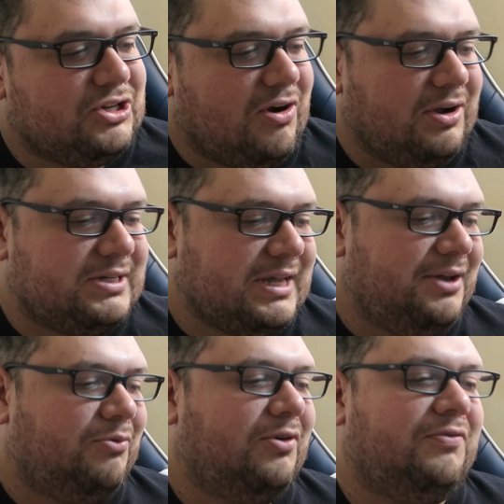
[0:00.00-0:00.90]

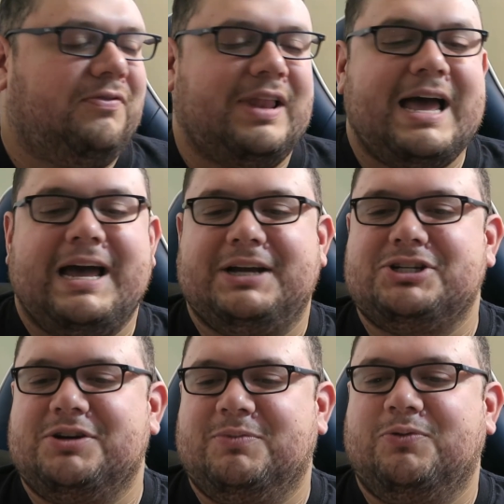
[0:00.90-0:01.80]
Darkseid War
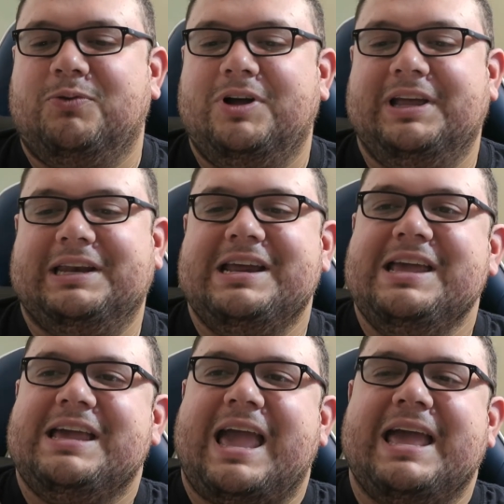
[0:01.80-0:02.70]
Flash number one.
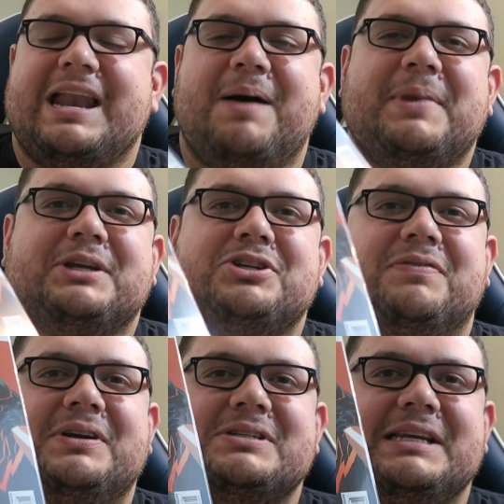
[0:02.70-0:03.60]
And I'm not sure
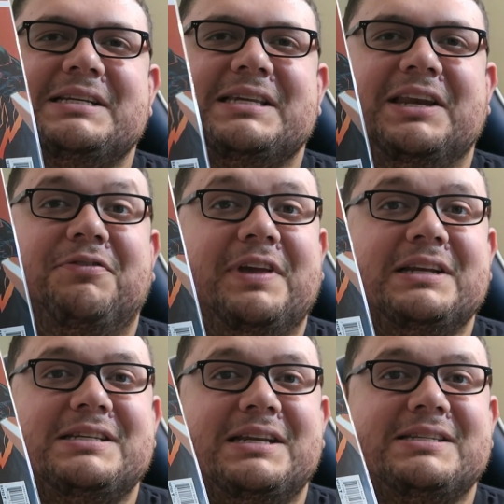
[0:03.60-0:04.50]
if there's any
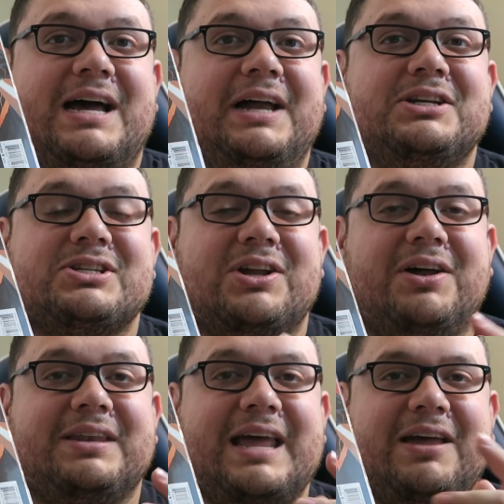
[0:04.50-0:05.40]
significance to this. I just
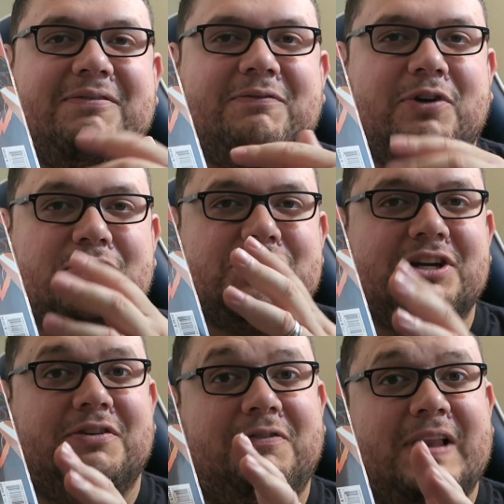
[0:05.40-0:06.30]
thought that
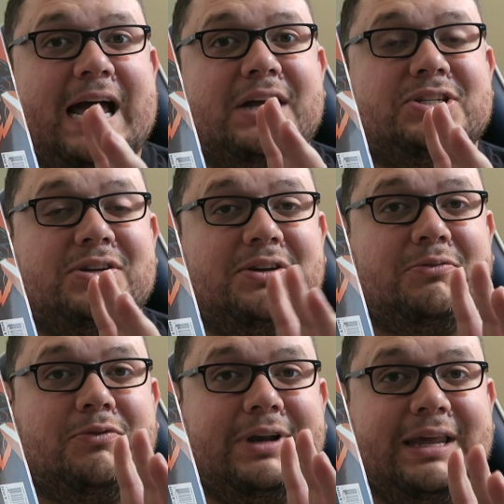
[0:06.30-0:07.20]
version of Flash
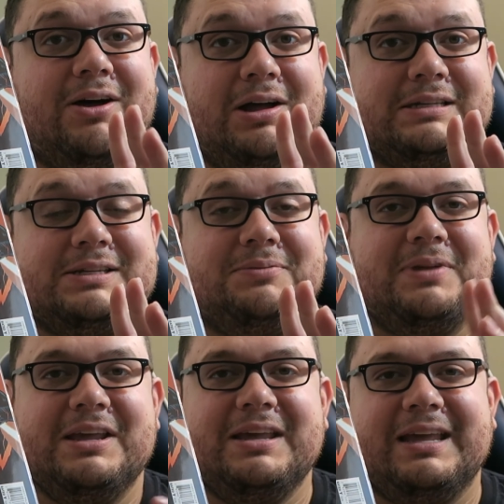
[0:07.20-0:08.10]
looked really
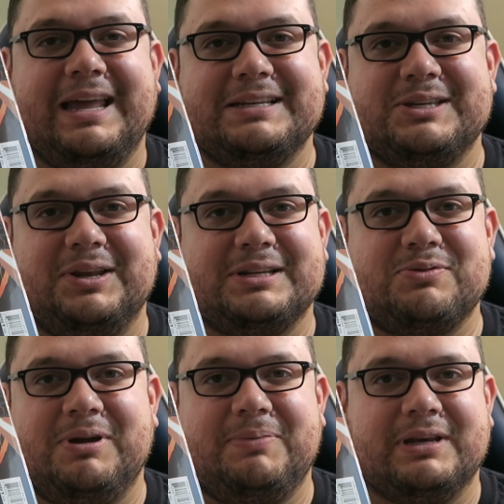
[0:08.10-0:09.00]
awesome. And so
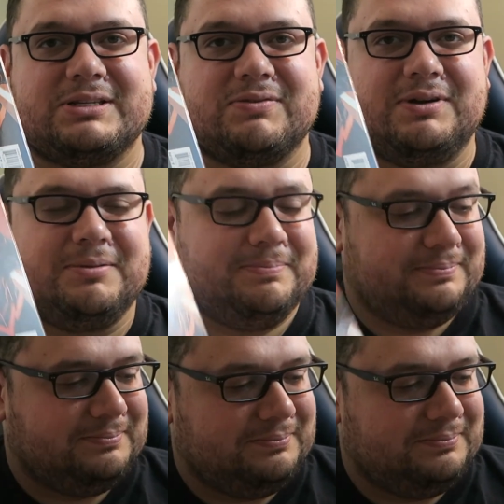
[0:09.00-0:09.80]
that's why I picked this one up.